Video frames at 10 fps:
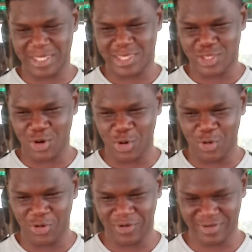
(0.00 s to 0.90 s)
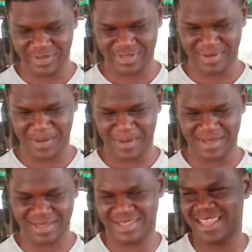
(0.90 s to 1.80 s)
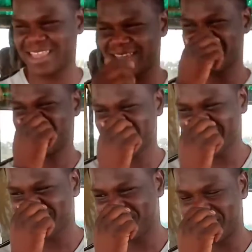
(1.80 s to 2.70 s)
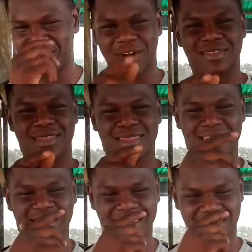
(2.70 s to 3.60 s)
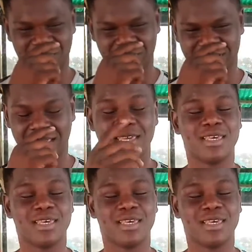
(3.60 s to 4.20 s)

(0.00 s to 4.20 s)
it's so like embarrassing saying this, but